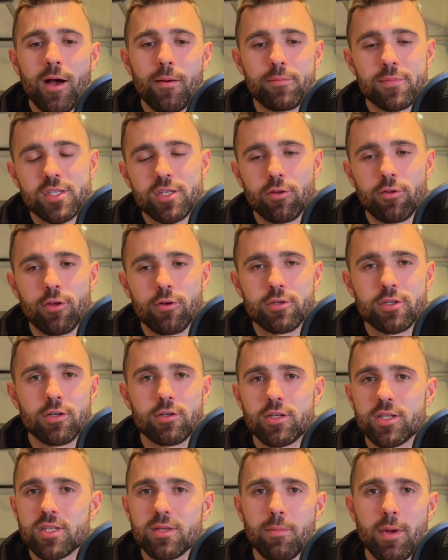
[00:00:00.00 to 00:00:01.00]
So those are
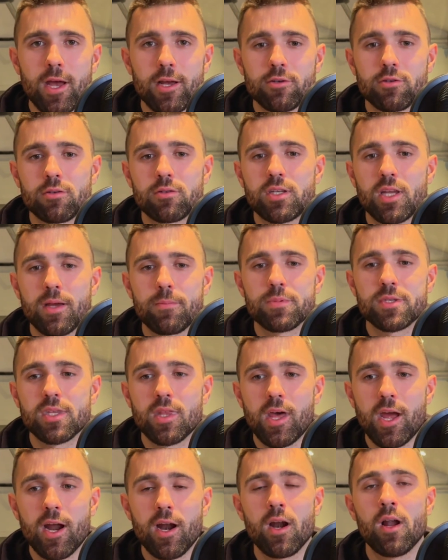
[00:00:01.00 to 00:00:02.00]
just some extra tips
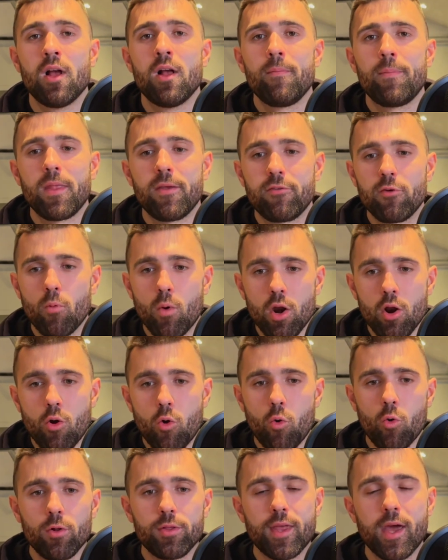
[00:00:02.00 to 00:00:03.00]
there. If you want a
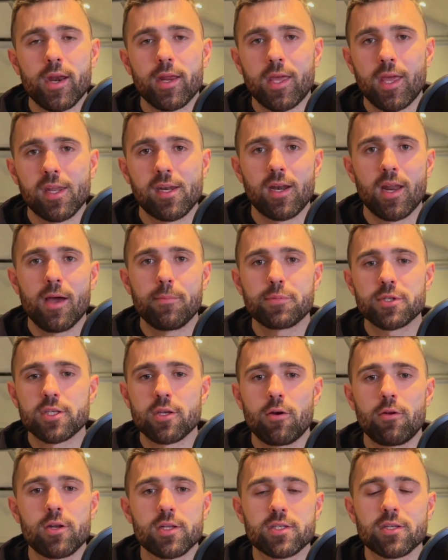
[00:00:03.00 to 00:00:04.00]
whole dedicated
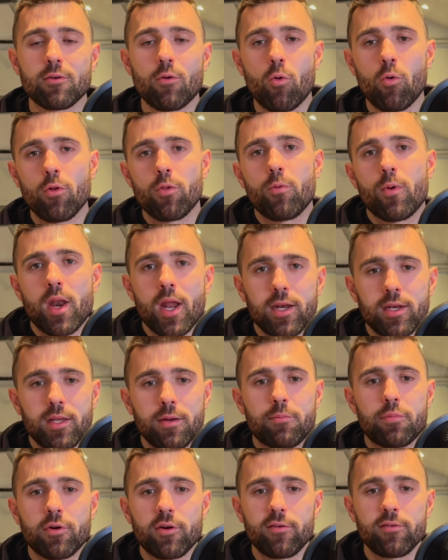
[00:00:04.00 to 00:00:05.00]
episode, it's an old one I
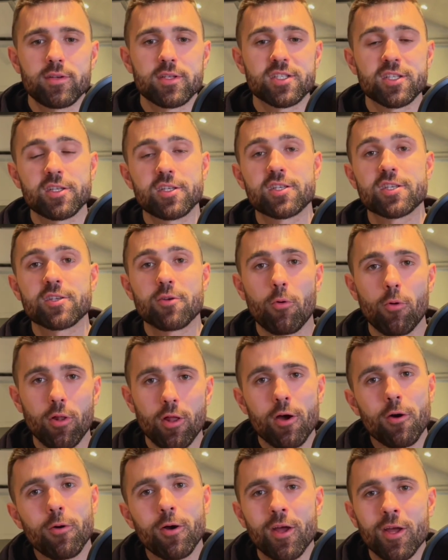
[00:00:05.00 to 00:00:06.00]
did previously
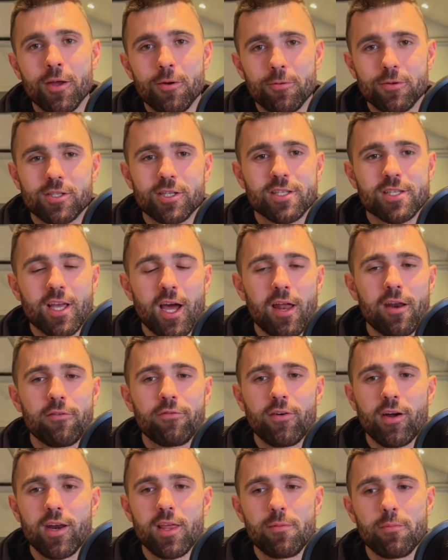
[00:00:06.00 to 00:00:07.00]
solo, which is kind of
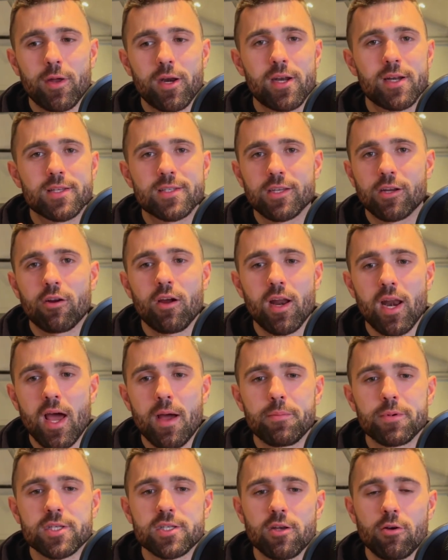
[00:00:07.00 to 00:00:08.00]
funny, but it is a great
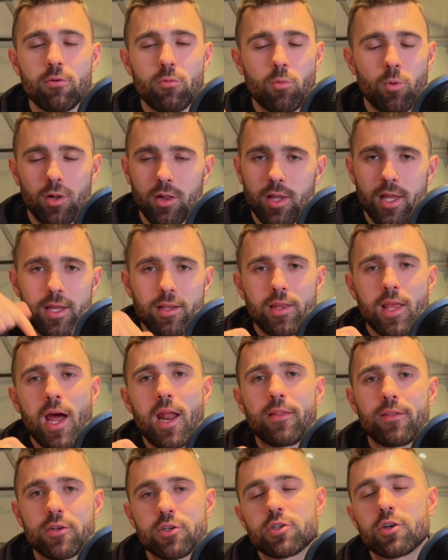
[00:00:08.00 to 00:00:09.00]
episode. We'll link that
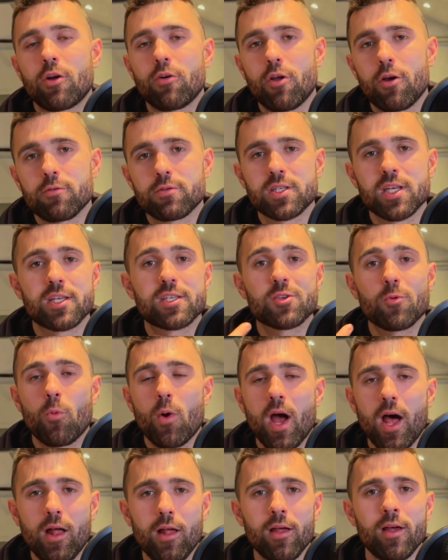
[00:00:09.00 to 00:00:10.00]
in the show notes as
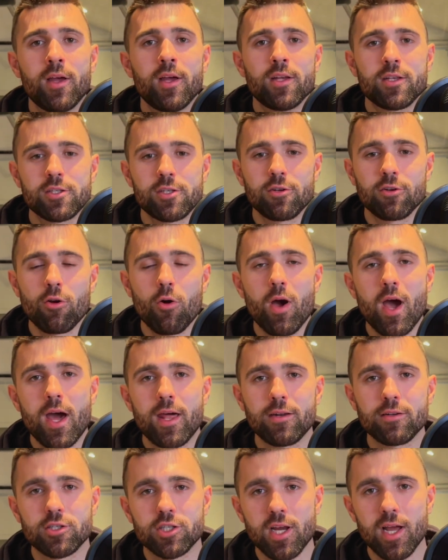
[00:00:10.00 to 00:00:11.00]
well, so you can go ahead
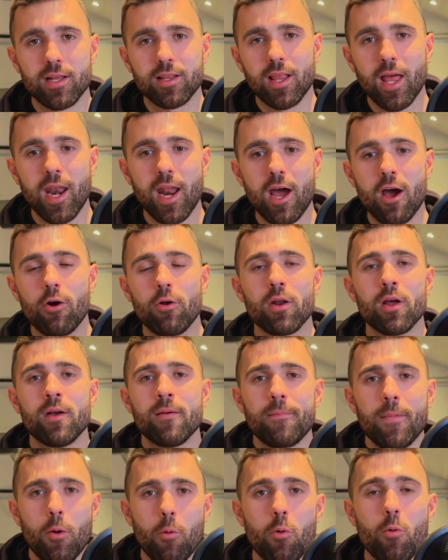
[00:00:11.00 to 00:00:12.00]
and check that out.
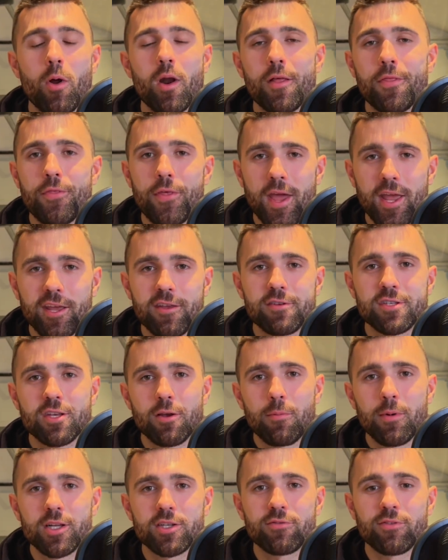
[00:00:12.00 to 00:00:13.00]
And we want to thank you so
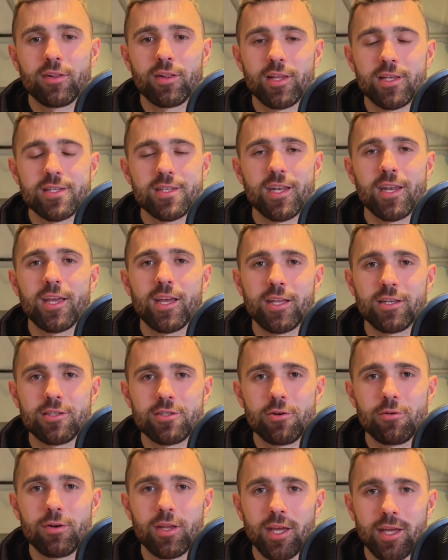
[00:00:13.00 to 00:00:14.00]
much for listening and
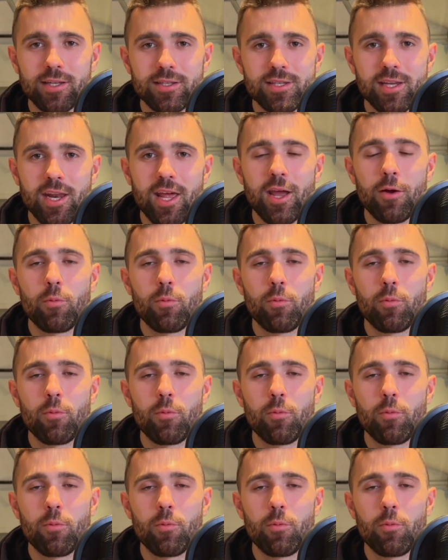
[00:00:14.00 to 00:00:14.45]
tuning in today.